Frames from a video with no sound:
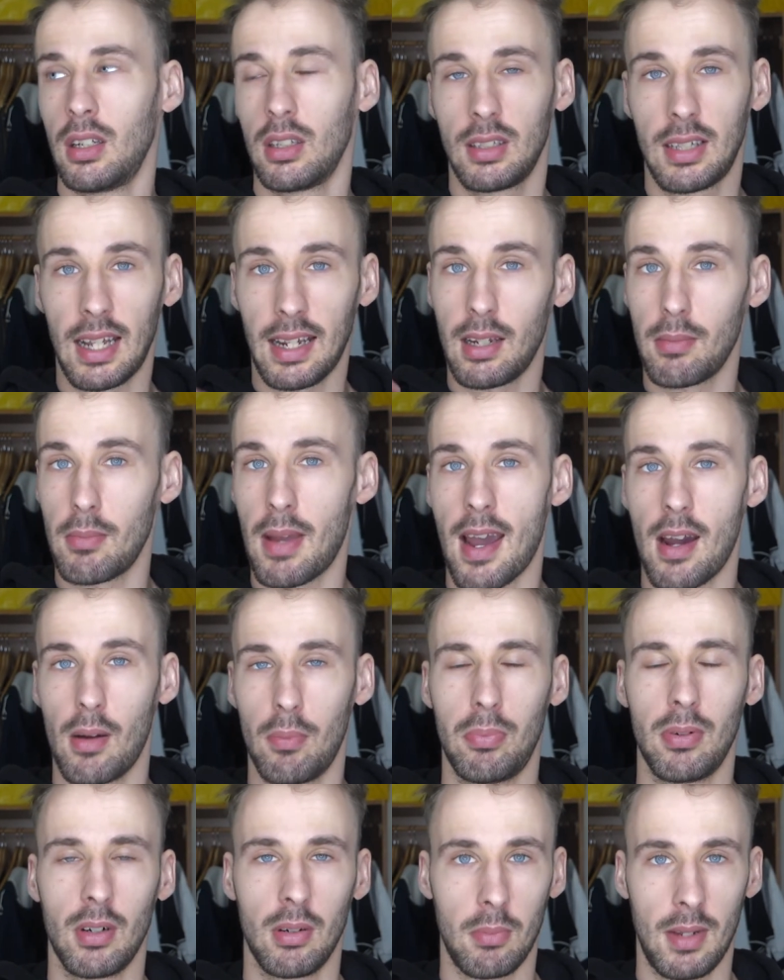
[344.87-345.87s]
take them
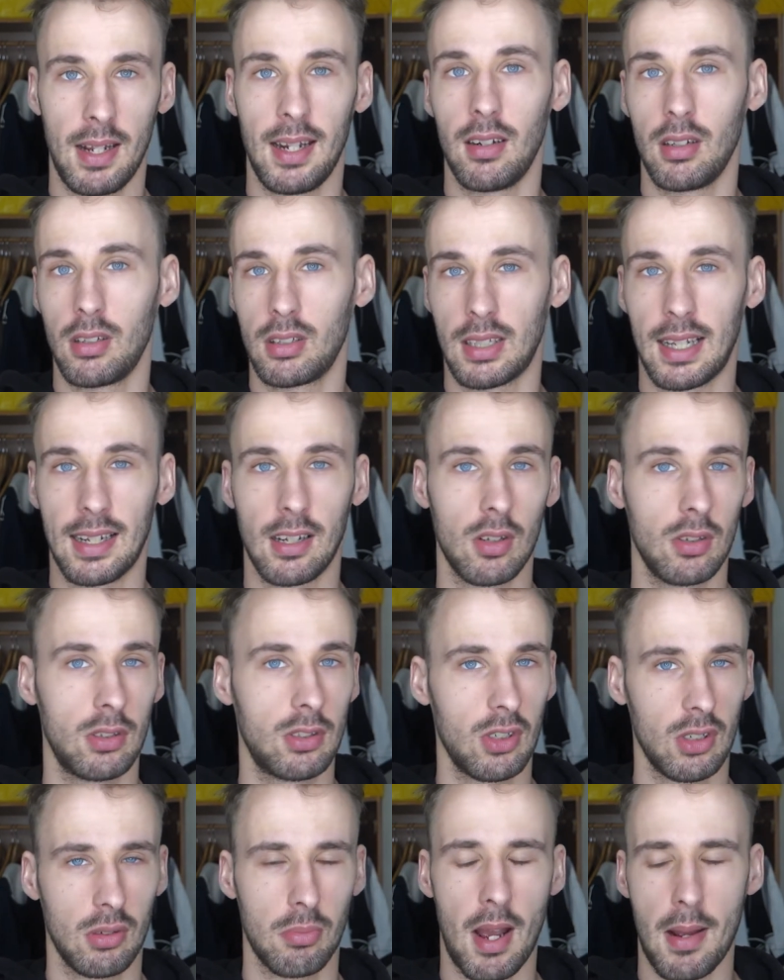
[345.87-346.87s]
out, put them in, because I gotta
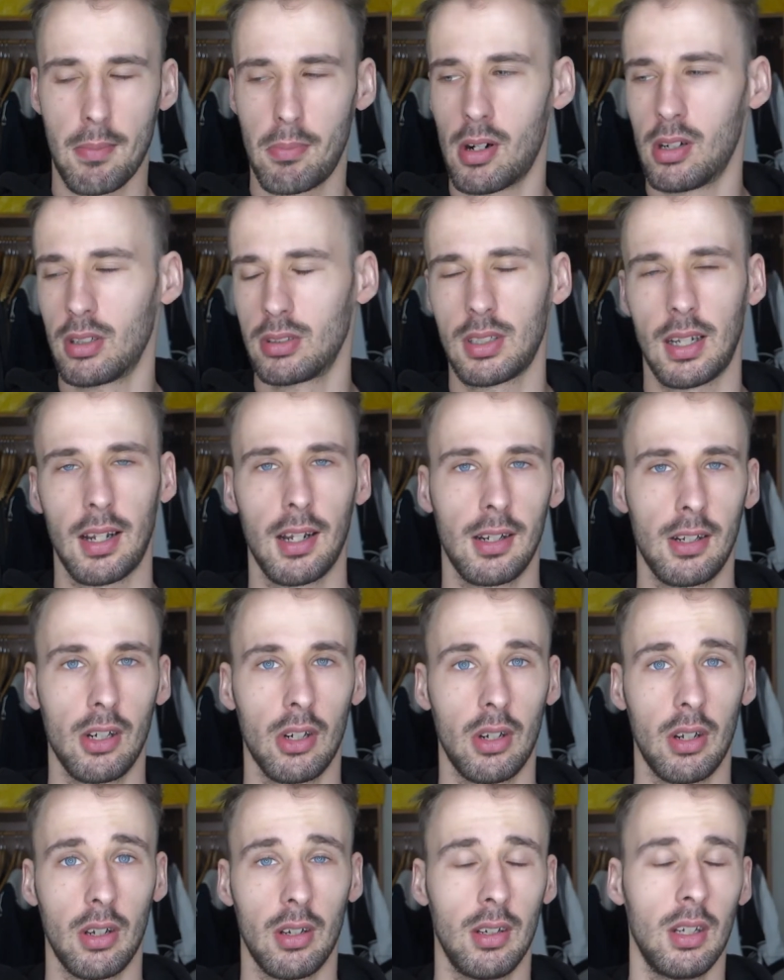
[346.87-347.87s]
talk to my boss, I
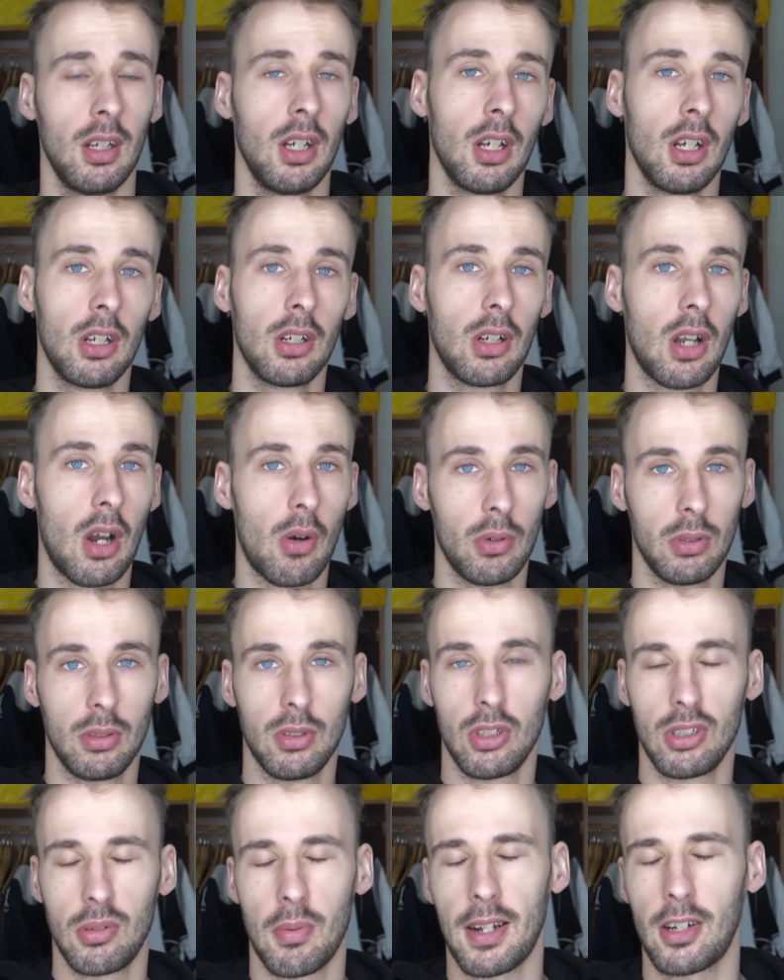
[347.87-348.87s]
gotta go and
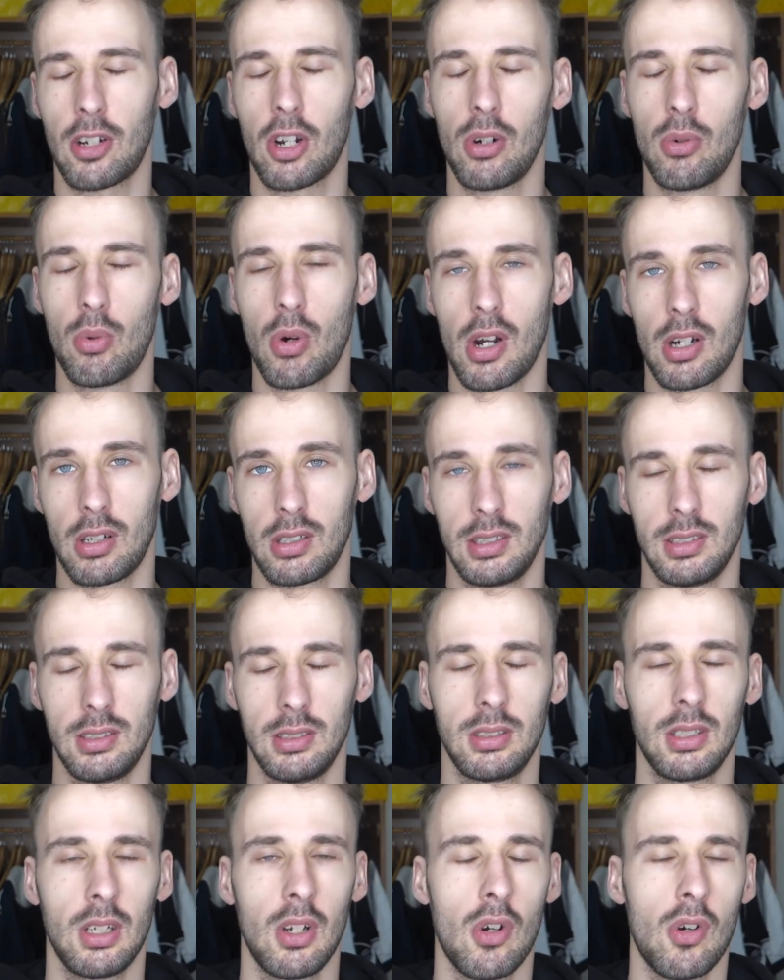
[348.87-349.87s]
talk to my
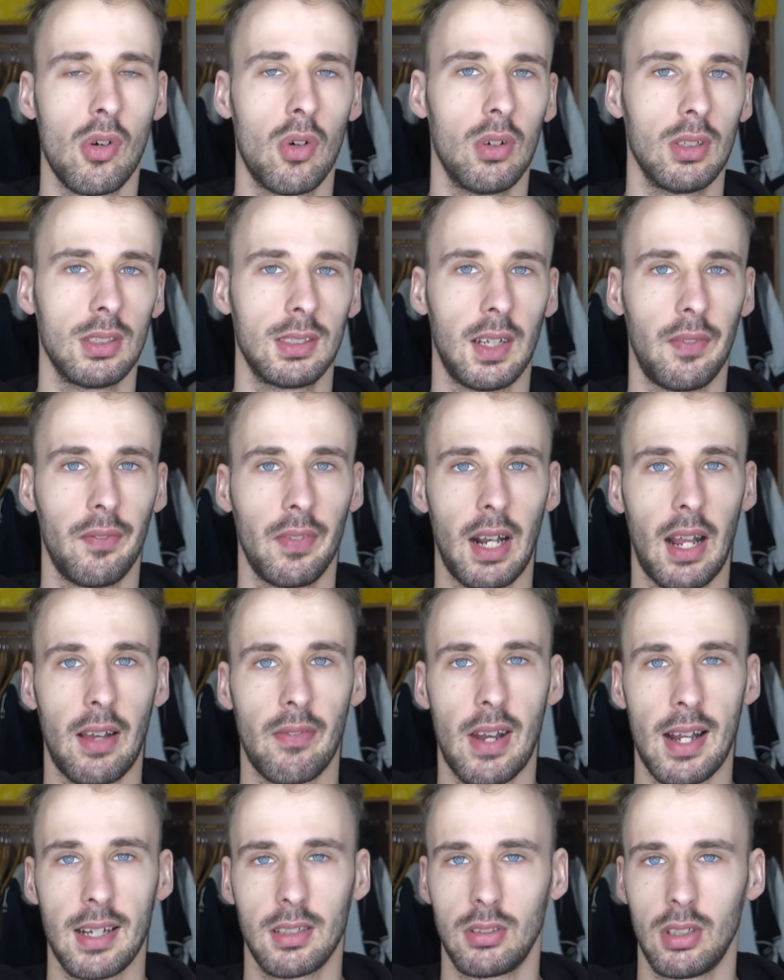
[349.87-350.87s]
co-workers or something like that.